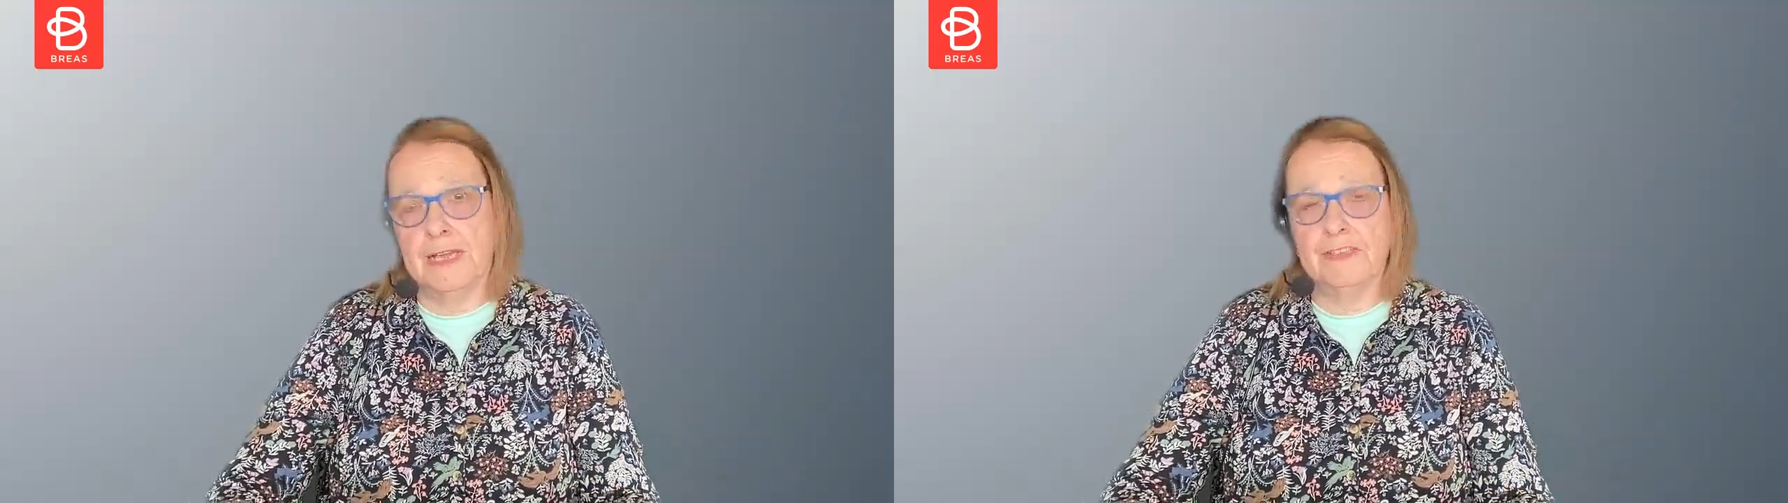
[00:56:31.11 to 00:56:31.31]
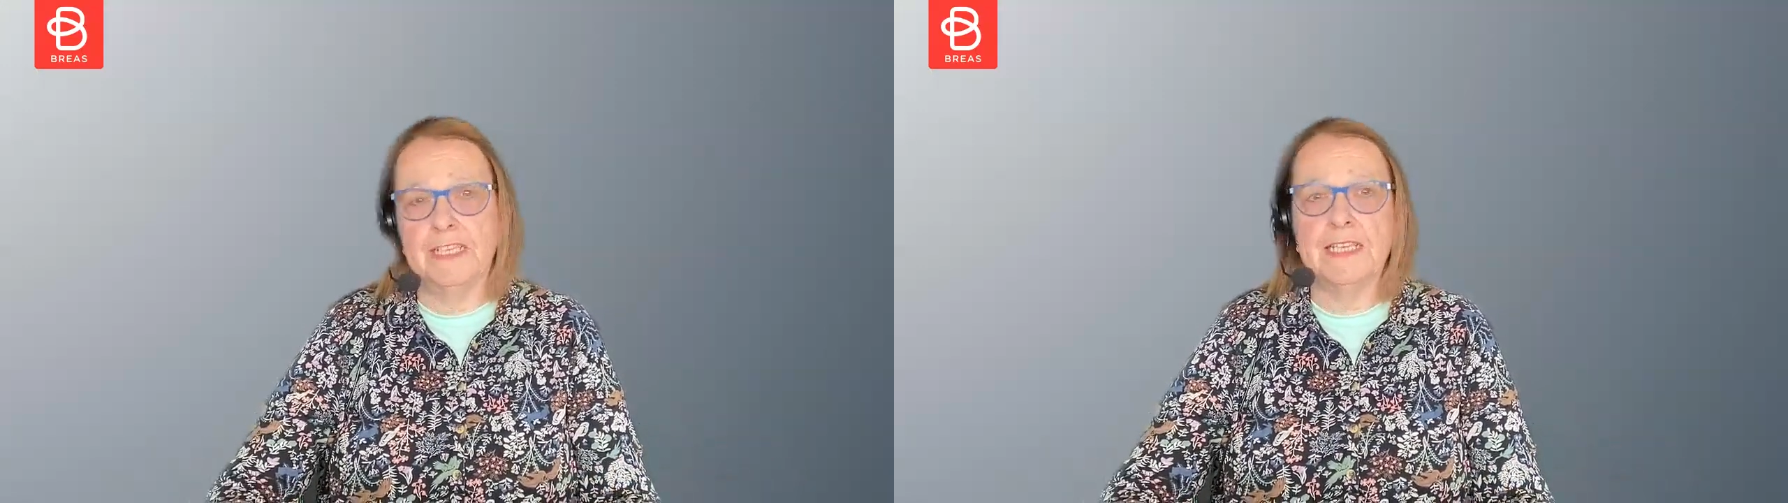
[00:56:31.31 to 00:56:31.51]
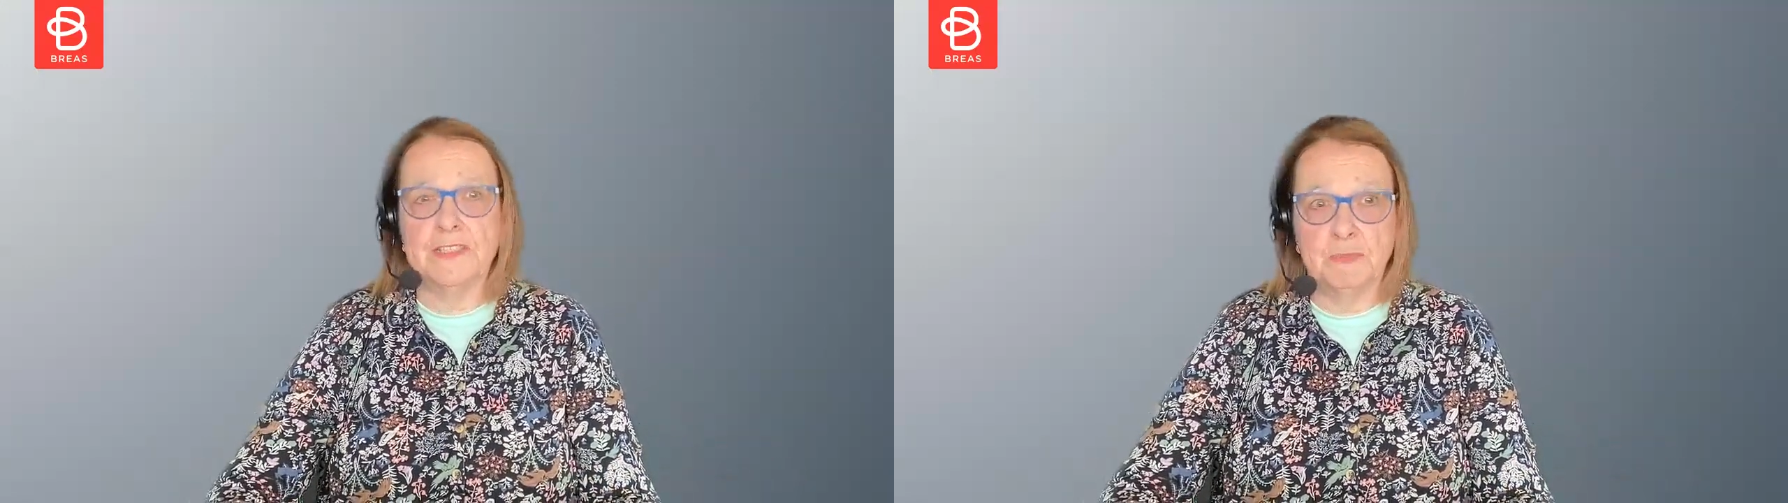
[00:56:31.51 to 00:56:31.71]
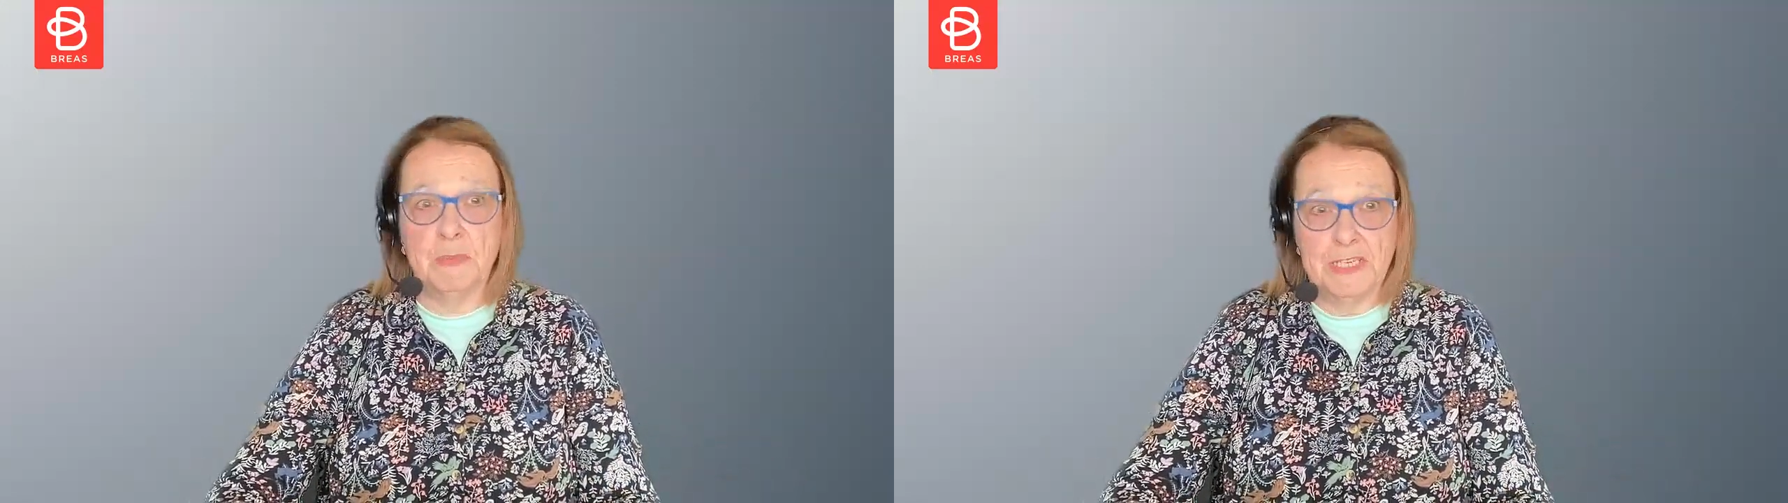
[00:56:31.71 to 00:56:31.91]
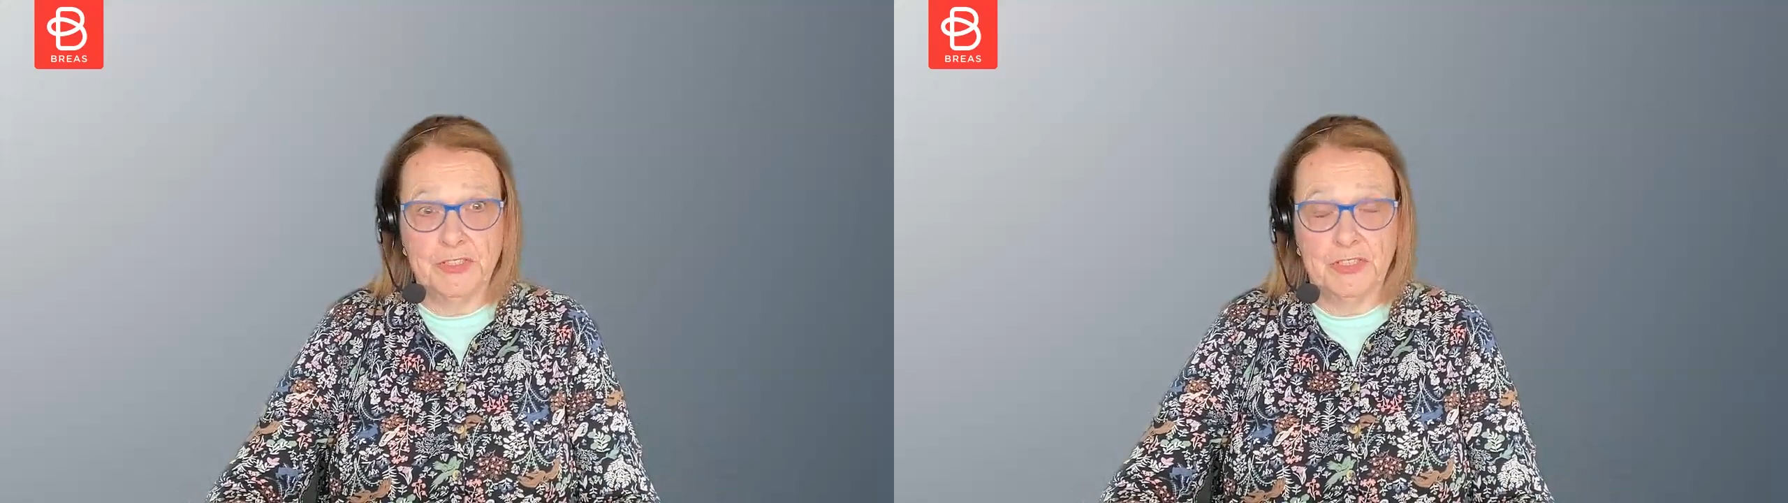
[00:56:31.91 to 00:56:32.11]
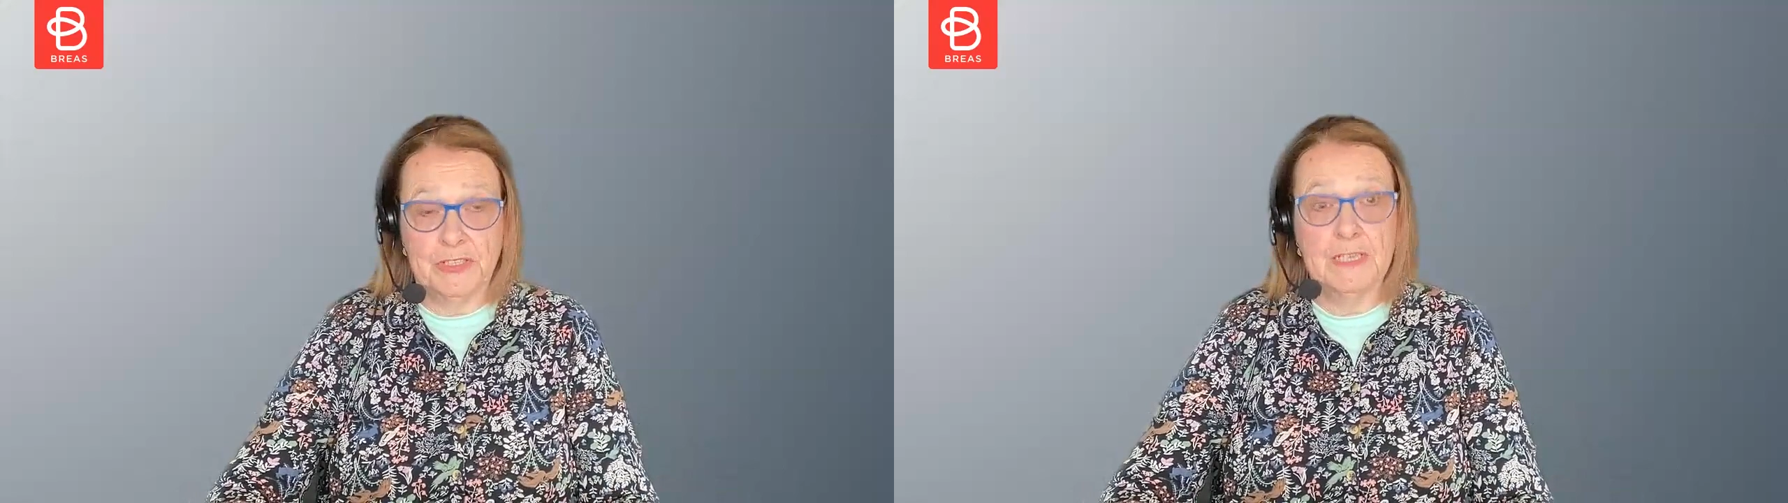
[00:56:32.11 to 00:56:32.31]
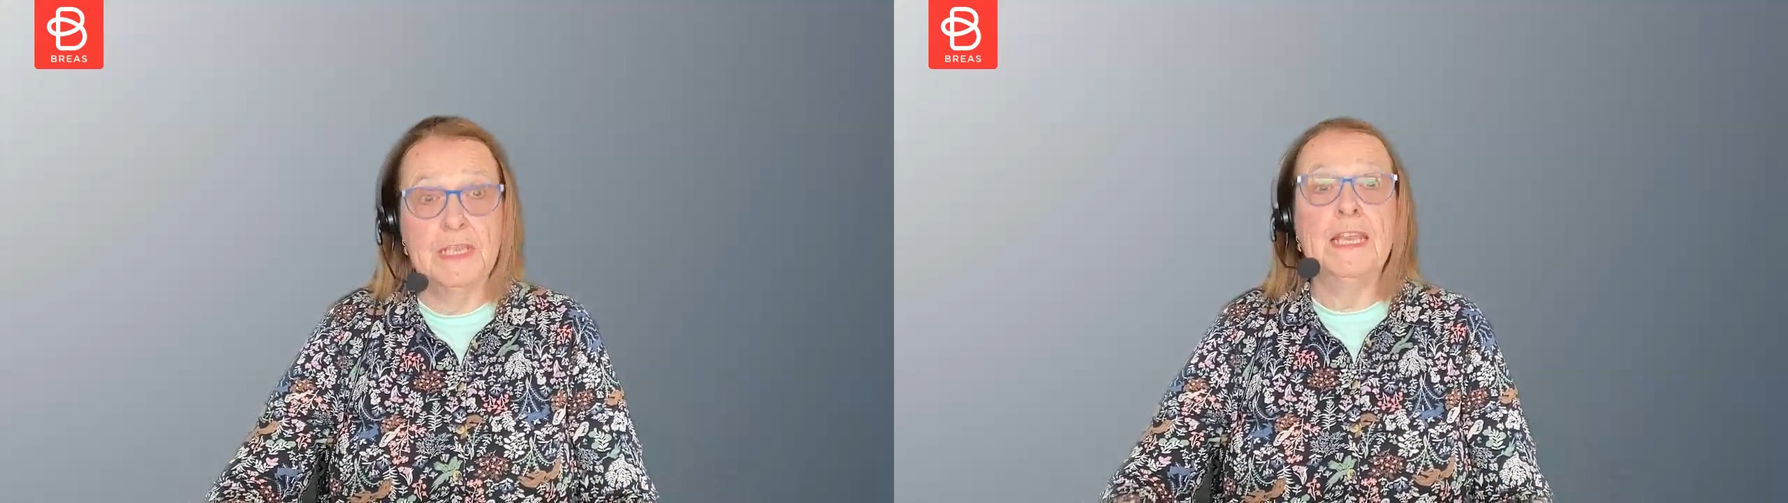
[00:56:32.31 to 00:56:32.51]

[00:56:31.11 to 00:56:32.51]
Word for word: have an exacerbation,